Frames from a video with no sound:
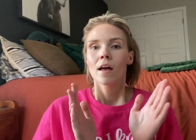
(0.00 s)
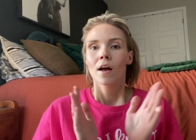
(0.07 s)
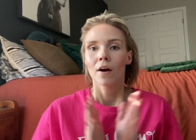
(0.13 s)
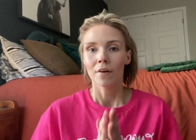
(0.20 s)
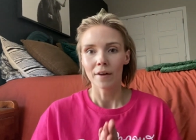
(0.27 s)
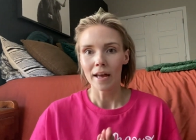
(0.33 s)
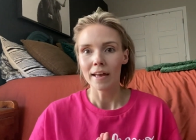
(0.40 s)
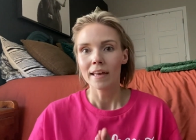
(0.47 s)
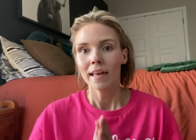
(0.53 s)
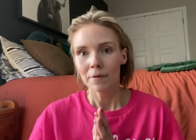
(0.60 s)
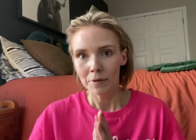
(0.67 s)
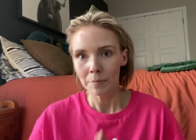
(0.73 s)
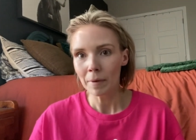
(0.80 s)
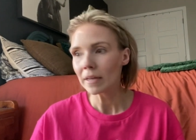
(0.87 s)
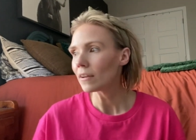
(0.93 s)
Okay, it
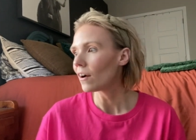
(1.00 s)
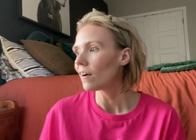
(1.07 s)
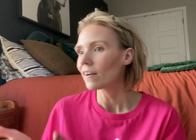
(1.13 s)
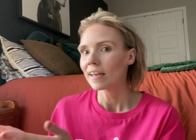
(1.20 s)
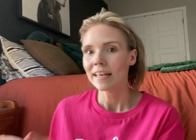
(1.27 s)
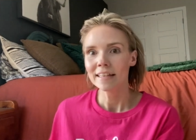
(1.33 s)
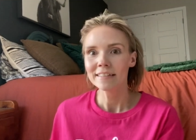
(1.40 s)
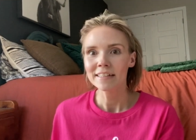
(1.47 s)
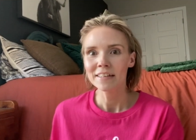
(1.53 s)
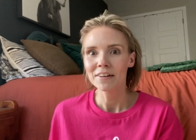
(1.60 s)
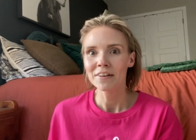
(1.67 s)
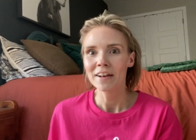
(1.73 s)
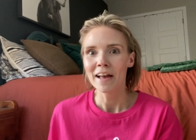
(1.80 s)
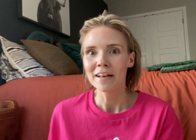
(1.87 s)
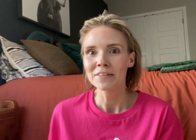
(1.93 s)
was my dog. He's in
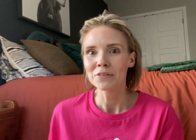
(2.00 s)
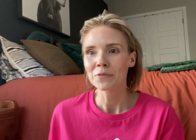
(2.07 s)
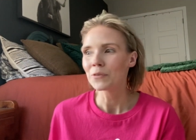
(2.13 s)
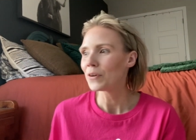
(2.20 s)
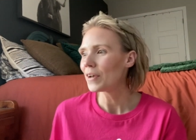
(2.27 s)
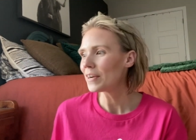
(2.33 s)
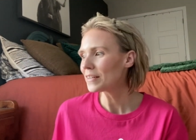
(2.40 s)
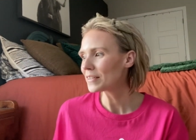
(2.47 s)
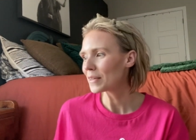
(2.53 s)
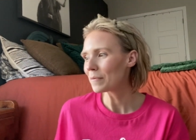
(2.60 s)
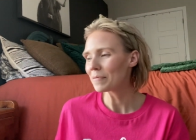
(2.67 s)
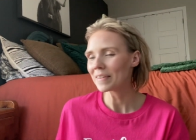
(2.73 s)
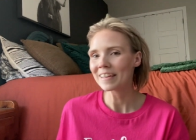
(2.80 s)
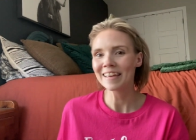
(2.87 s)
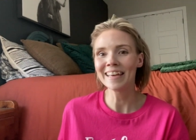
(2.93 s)
here now, so if you hear
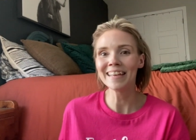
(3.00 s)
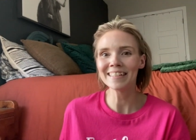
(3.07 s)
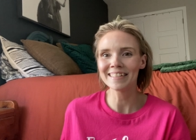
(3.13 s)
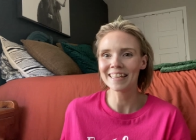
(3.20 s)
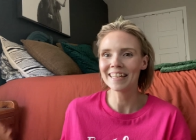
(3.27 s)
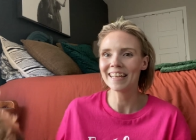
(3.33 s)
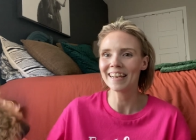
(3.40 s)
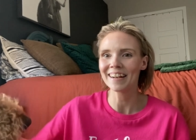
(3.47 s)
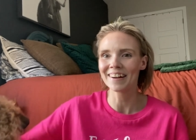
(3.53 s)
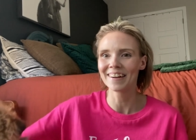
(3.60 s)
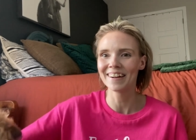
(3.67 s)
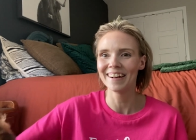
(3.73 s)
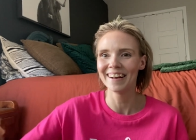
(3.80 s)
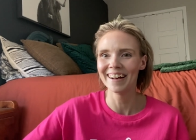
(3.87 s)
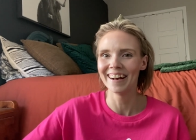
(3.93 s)
something, he's in here.
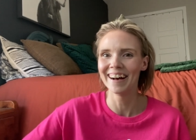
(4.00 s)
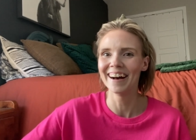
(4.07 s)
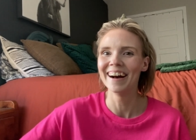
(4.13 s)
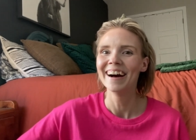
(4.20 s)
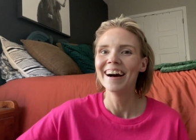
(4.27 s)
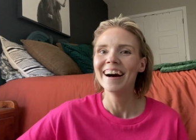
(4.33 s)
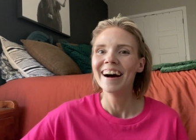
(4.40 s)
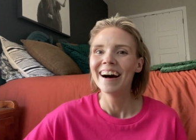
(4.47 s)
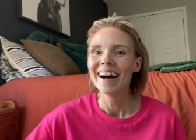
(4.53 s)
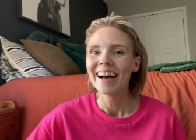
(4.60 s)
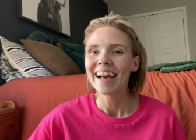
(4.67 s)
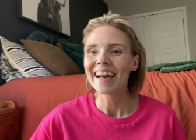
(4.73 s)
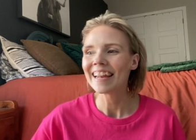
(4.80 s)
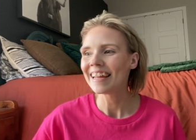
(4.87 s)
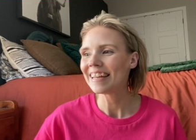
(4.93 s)

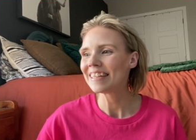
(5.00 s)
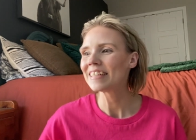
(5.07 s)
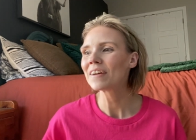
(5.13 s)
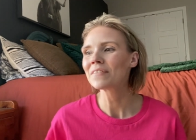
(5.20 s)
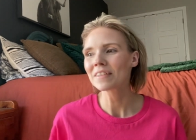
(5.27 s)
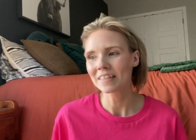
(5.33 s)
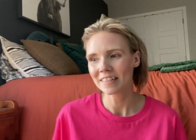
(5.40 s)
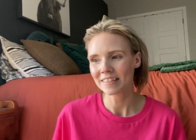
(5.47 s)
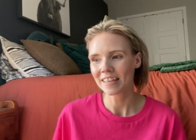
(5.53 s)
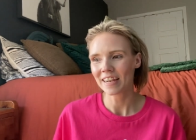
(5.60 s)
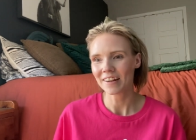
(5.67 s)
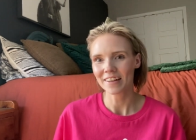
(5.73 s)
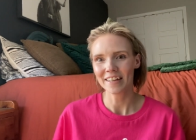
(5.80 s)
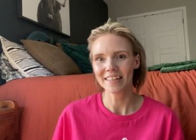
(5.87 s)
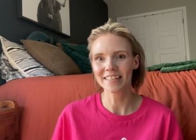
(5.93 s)
And he definitely needs a
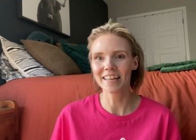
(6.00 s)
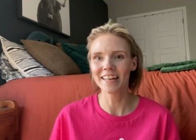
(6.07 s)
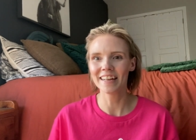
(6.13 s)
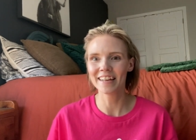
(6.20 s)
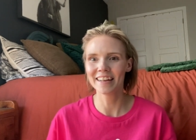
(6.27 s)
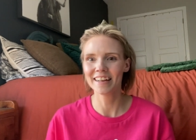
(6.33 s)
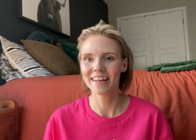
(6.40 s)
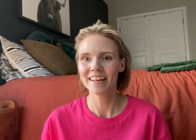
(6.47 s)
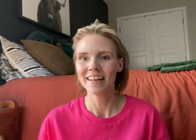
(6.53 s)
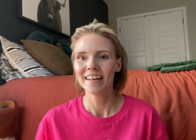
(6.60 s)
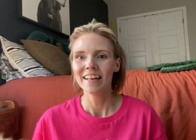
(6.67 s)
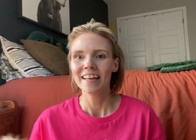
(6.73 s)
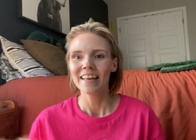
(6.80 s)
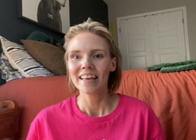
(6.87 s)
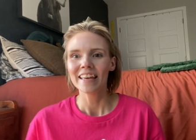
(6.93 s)
haircut.
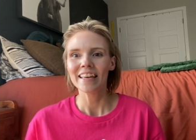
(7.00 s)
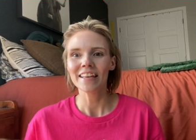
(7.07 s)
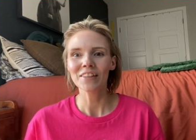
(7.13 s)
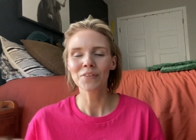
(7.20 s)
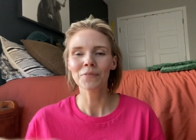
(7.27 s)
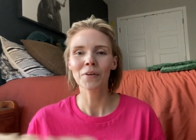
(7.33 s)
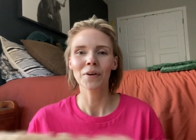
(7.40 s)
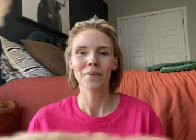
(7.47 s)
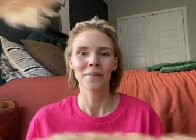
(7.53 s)
He's a furry